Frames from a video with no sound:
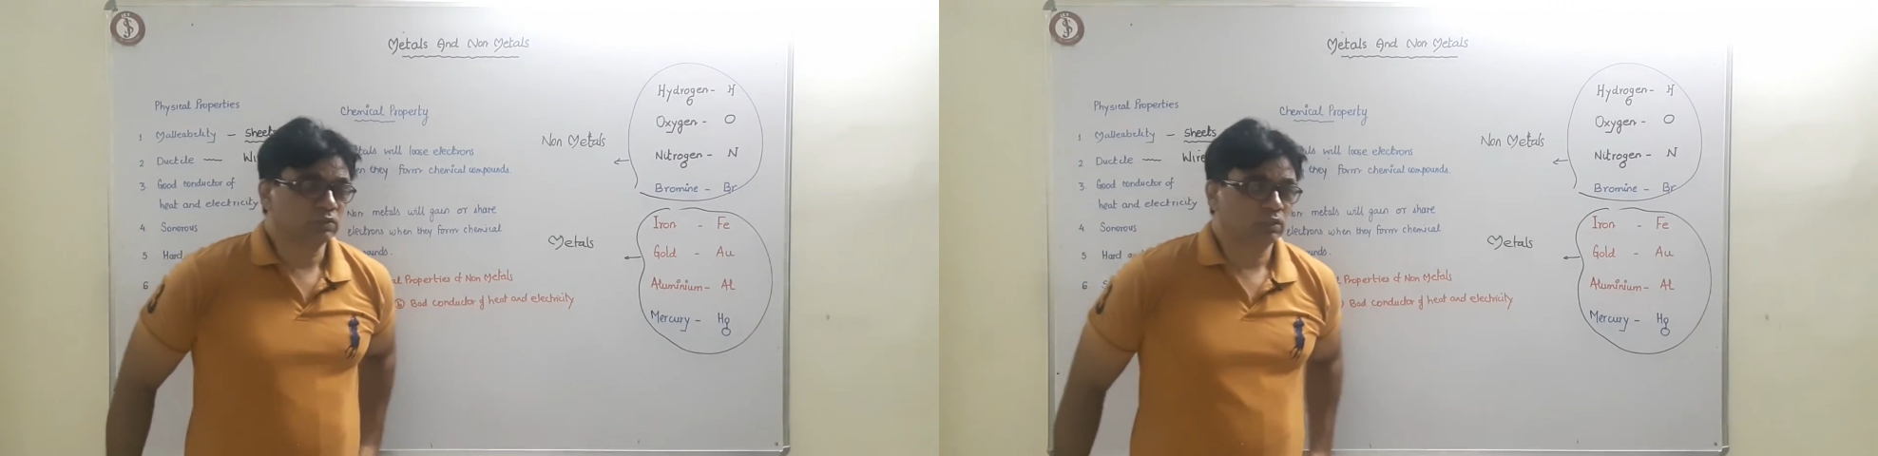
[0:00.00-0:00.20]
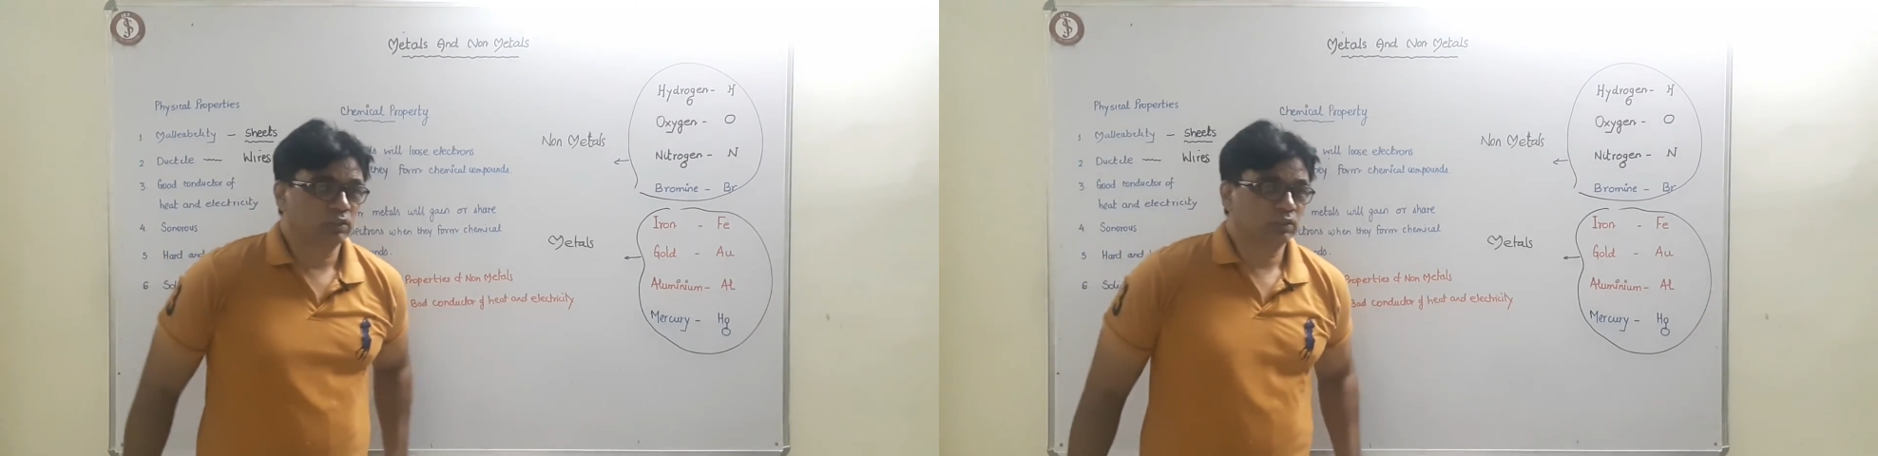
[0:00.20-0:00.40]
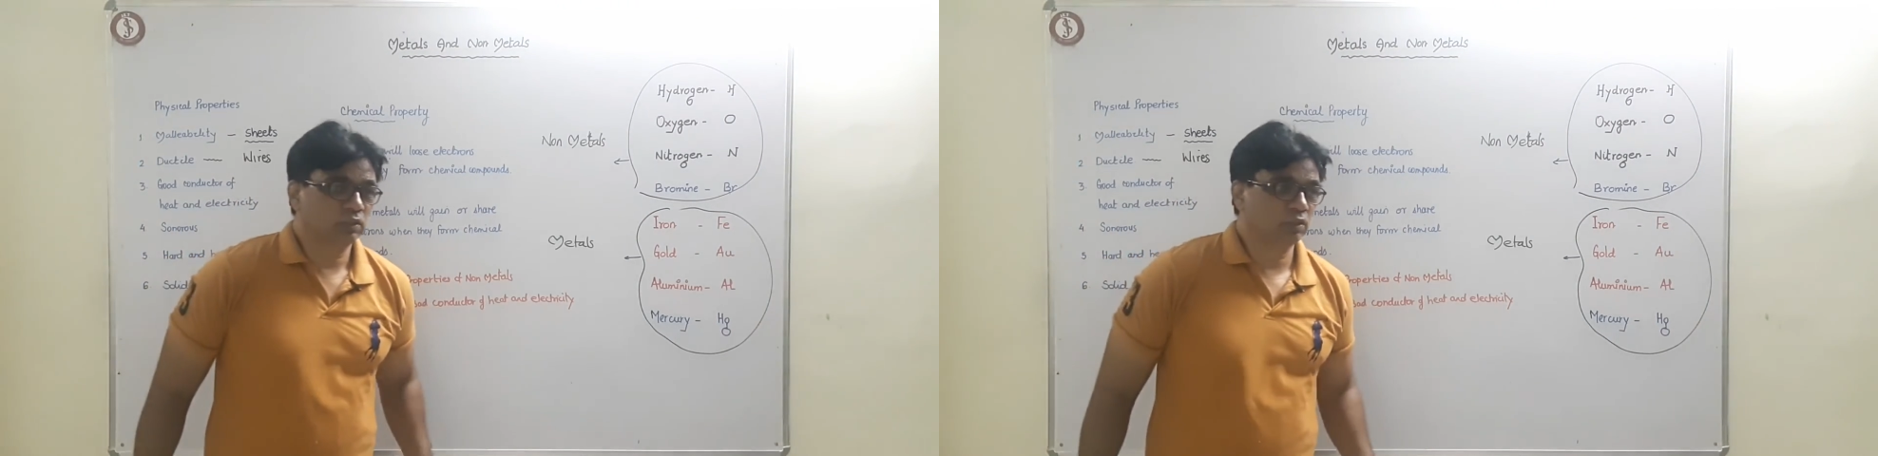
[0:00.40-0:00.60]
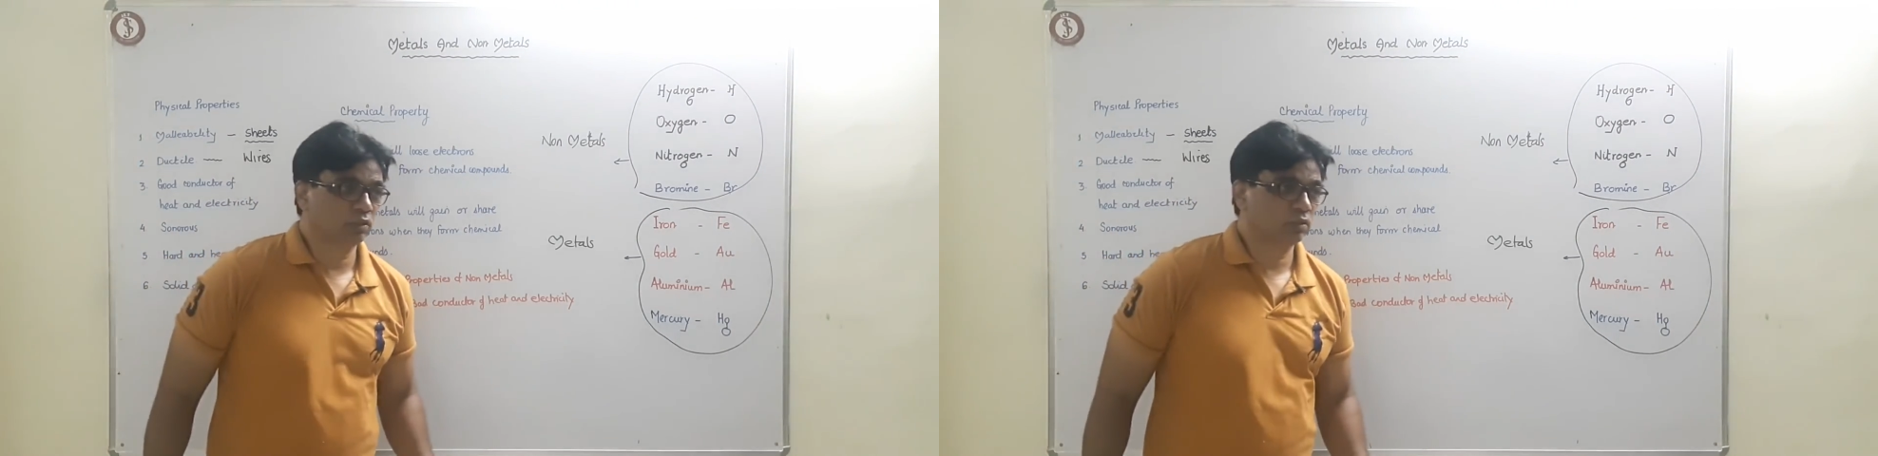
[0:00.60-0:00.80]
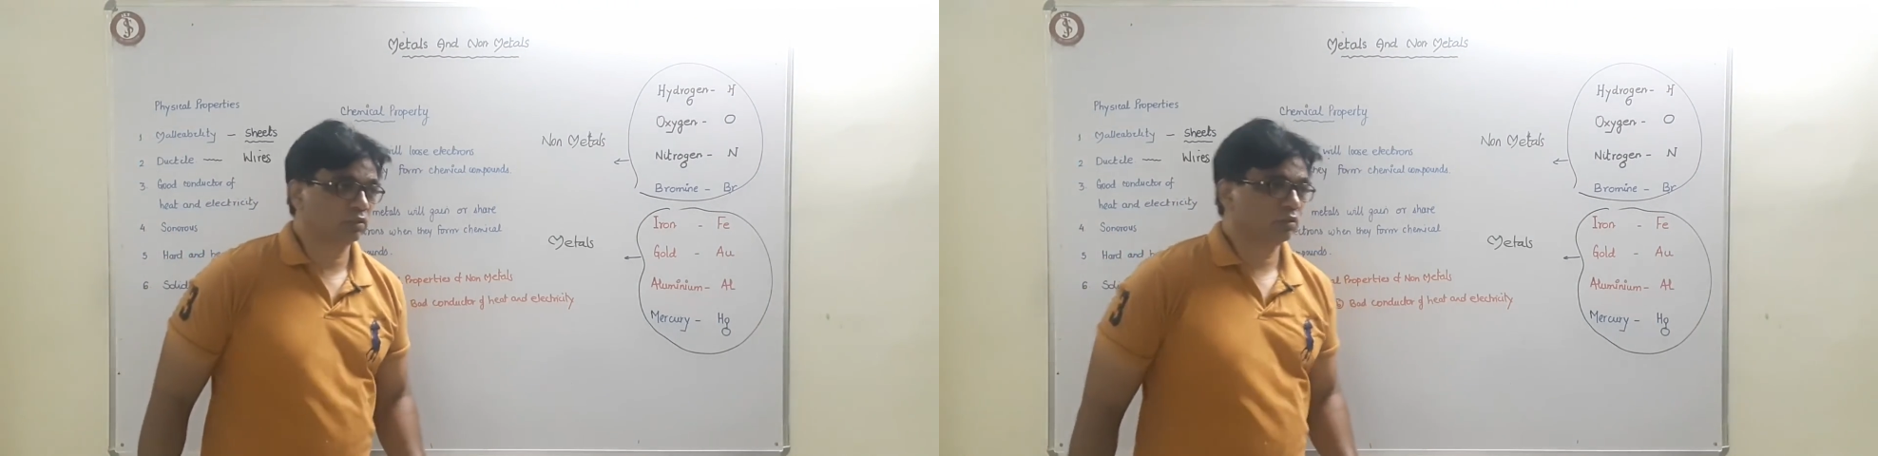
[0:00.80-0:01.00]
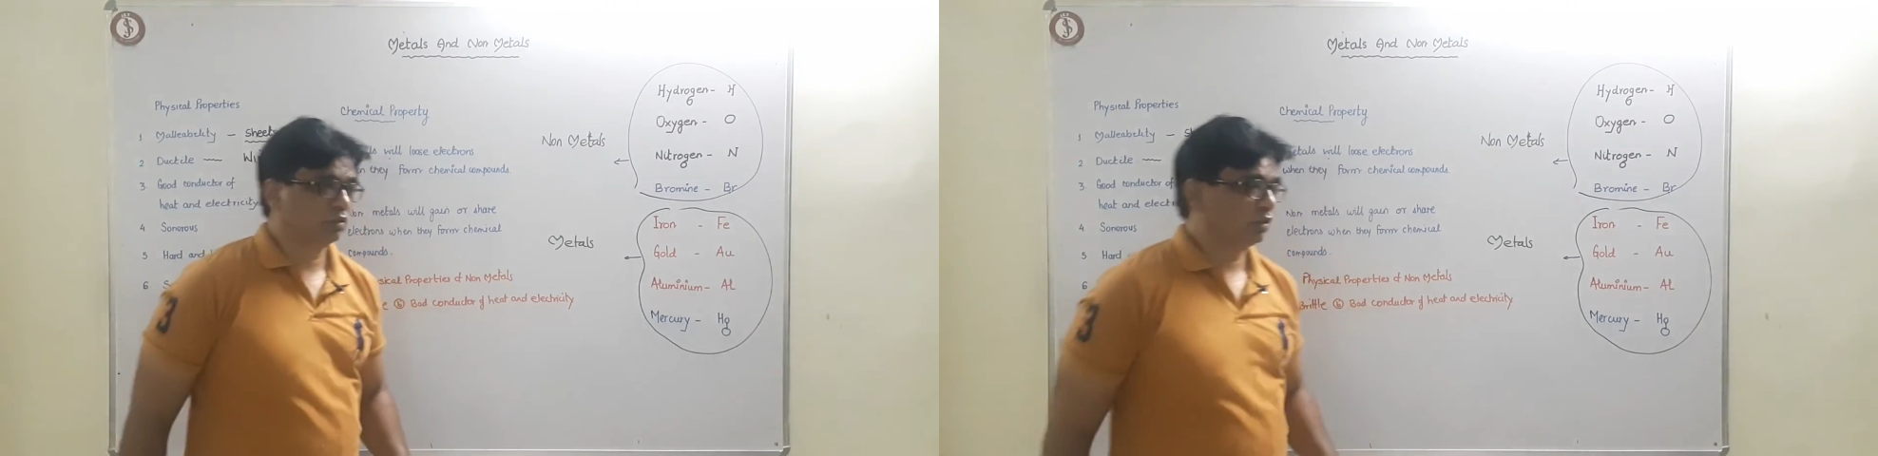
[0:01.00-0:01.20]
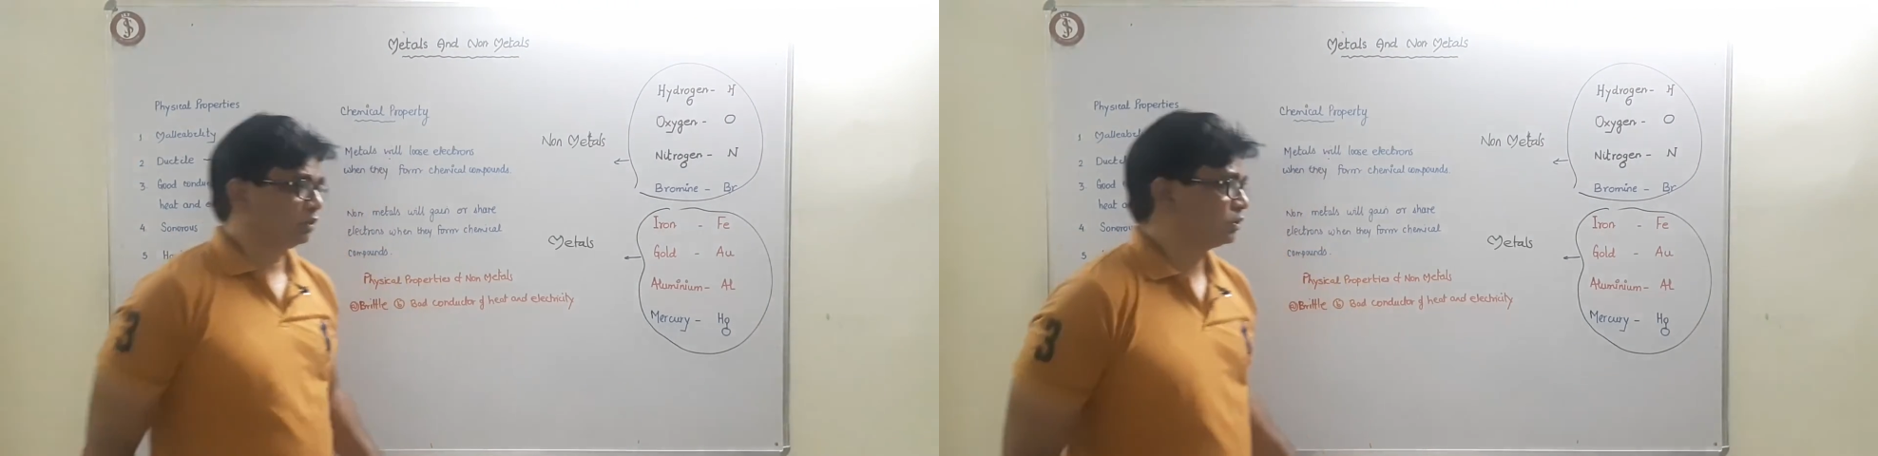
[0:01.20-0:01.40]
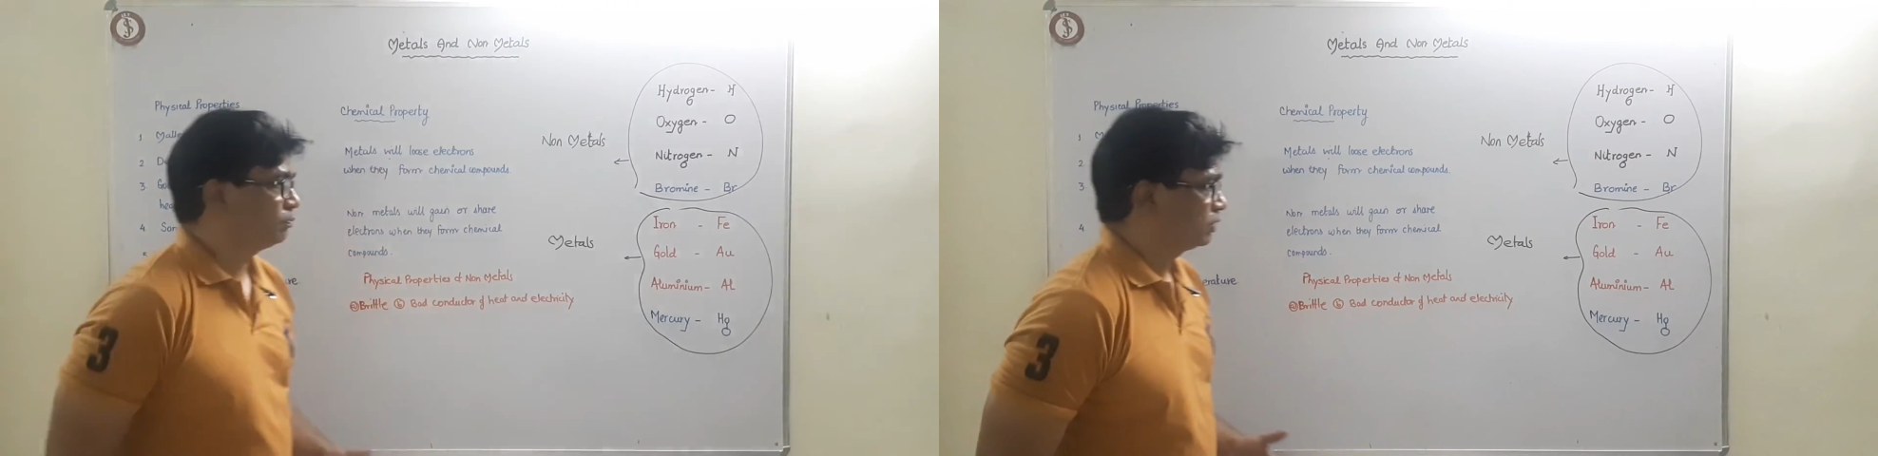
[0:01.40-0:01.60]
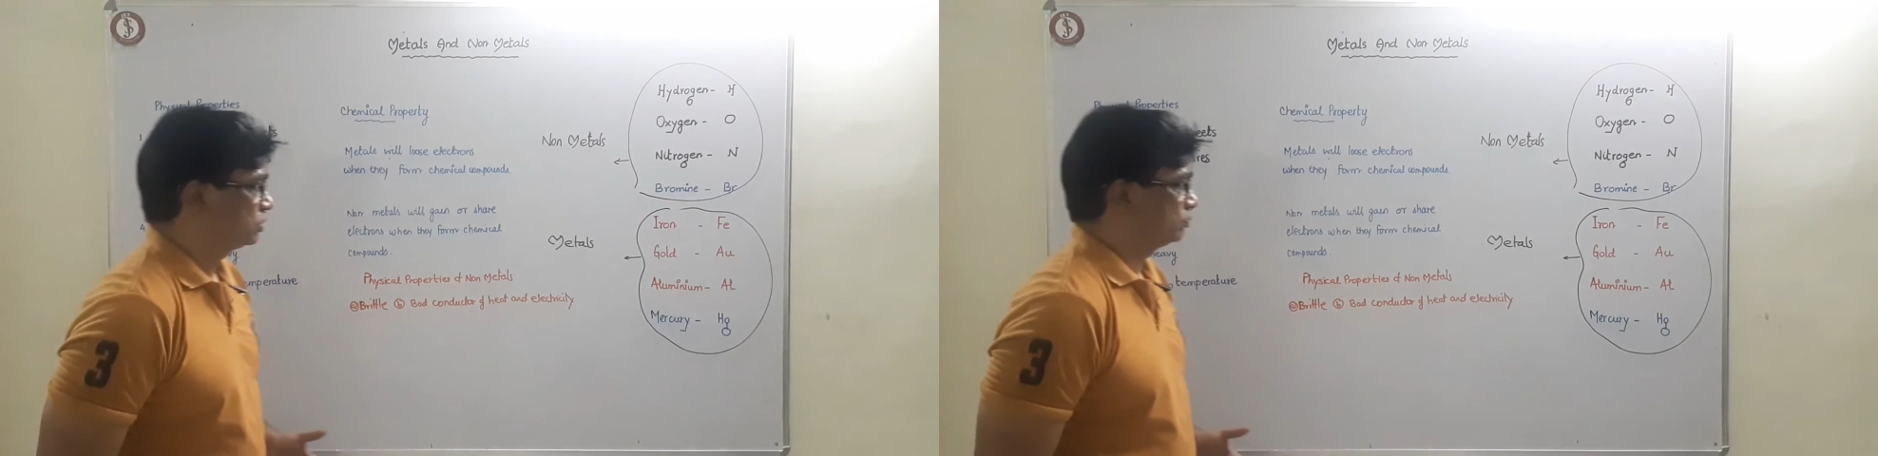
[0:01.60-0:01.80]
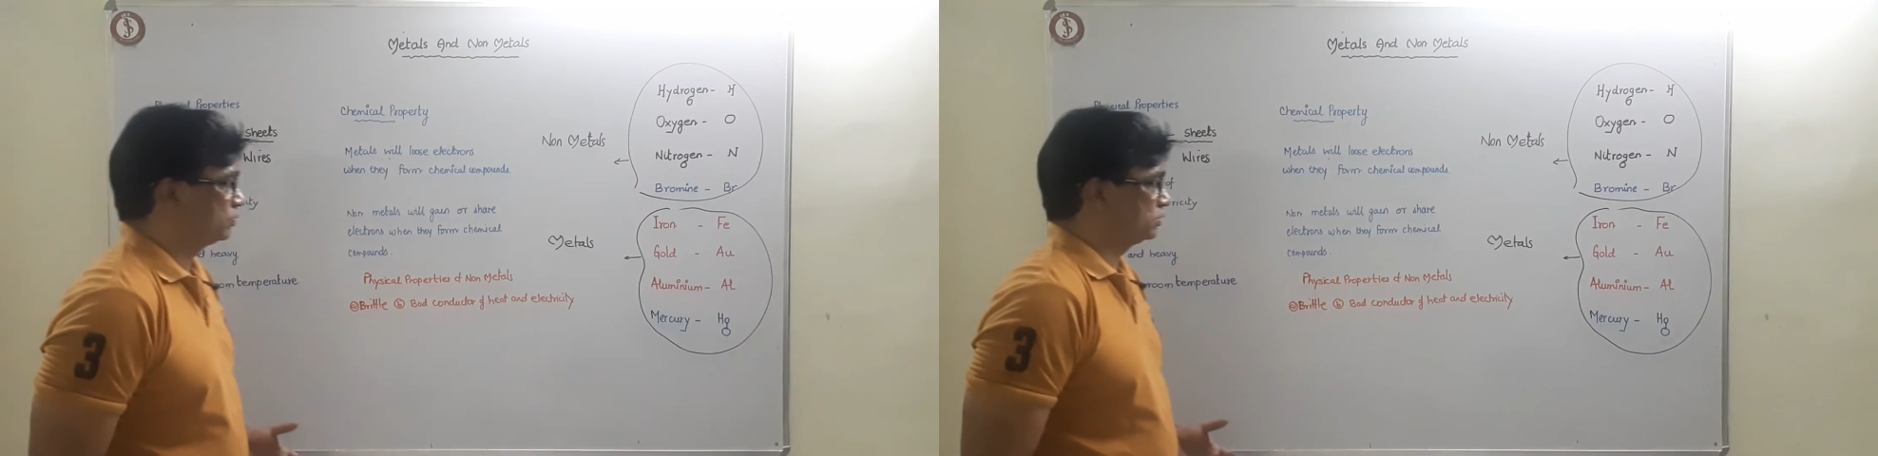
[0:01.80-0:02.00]
like some
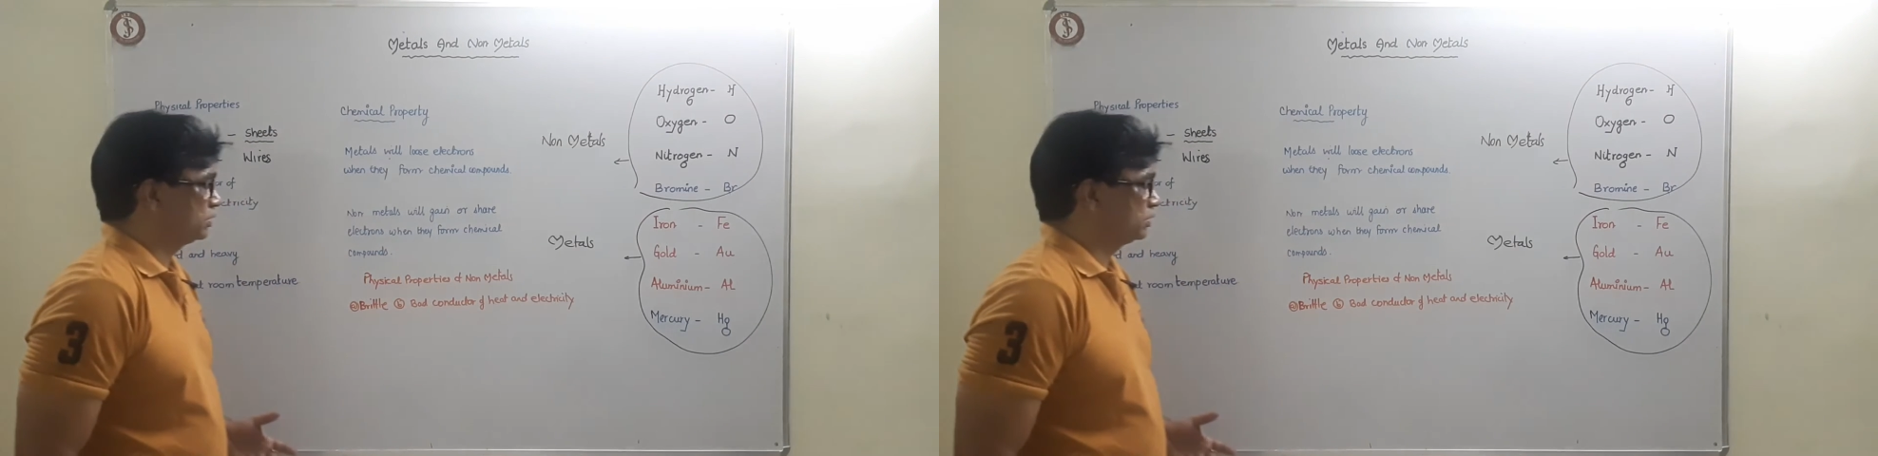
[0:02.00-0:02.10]
exceptions. I